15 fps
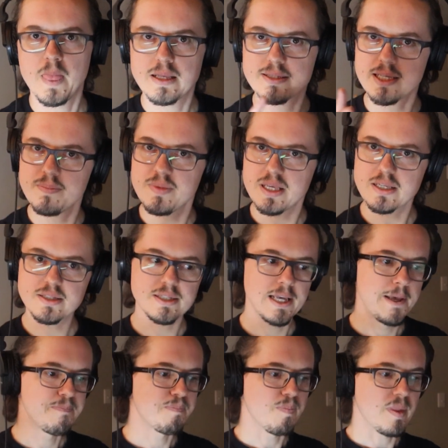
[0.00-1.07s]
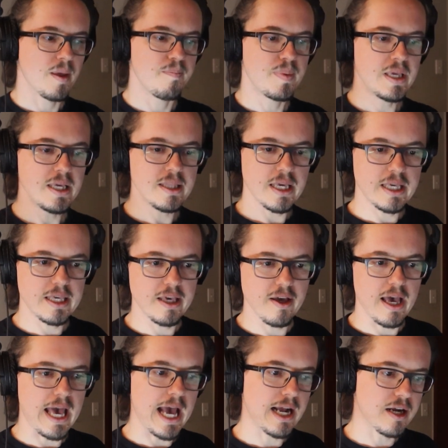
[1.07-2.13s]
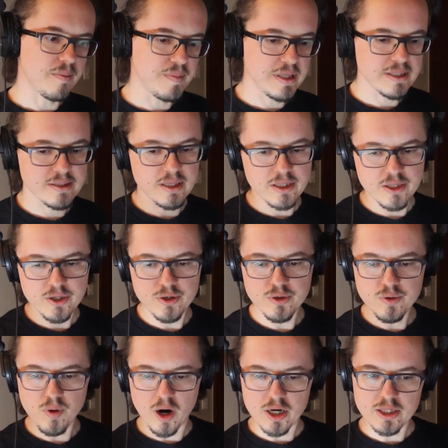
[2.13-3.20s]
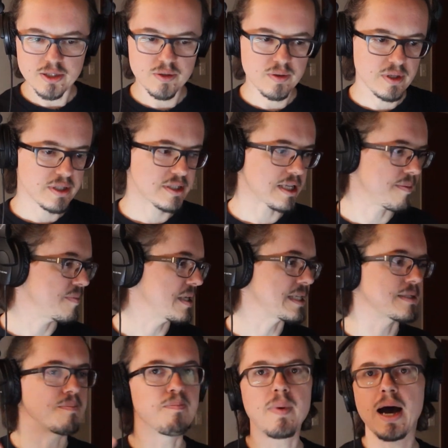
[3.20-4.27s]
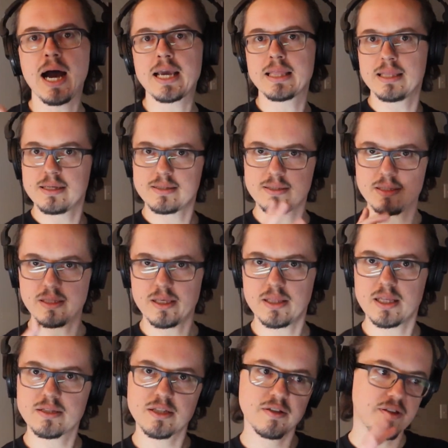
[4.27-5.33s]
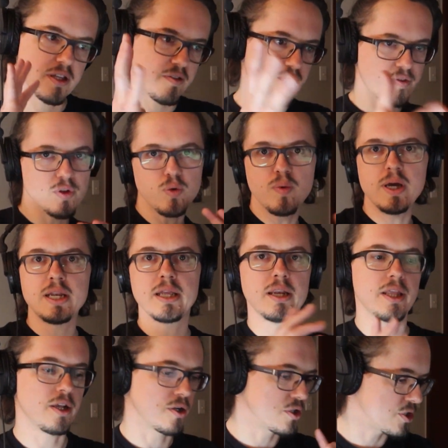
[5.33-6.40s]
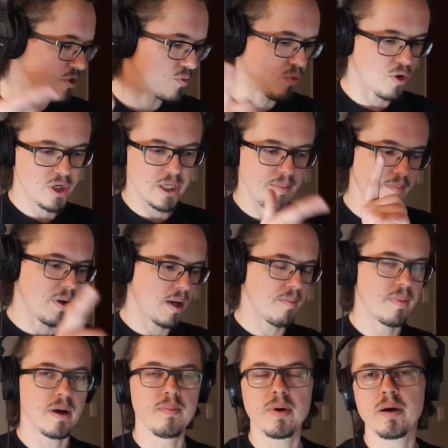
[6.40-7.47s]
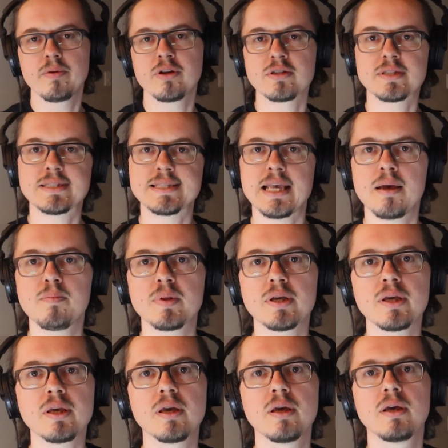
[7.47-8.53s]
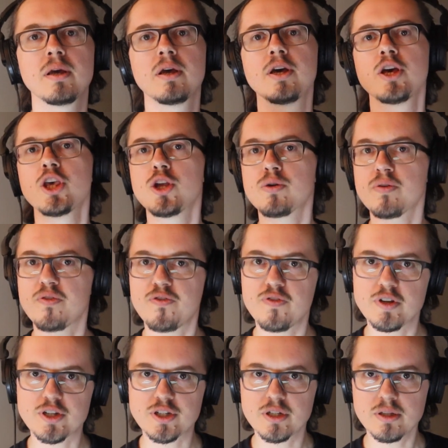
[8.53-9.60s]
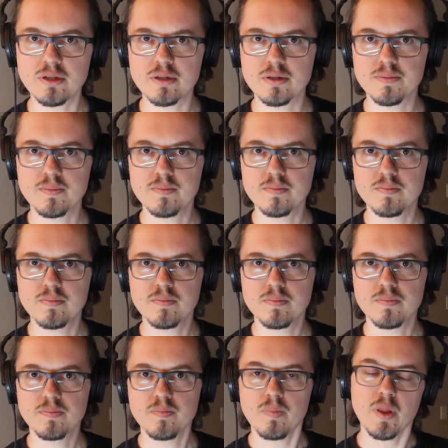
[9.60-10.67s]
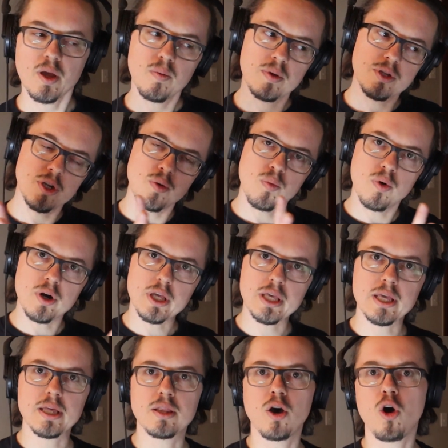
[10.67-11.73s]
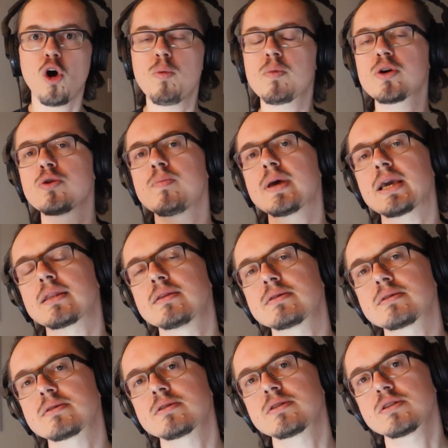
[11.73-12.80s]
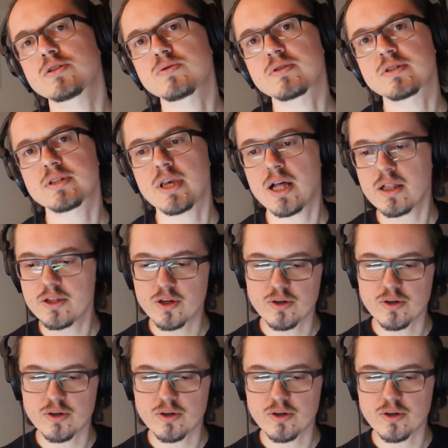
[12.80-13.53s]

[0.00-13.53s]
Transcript: Some things, being an IKEA hacker means that you are doing some things mindlessly. That's that fluidity. You're just working, bam, bam, bam. You're assembling. You're efficient. Whether you're working at home or you make a decision to sell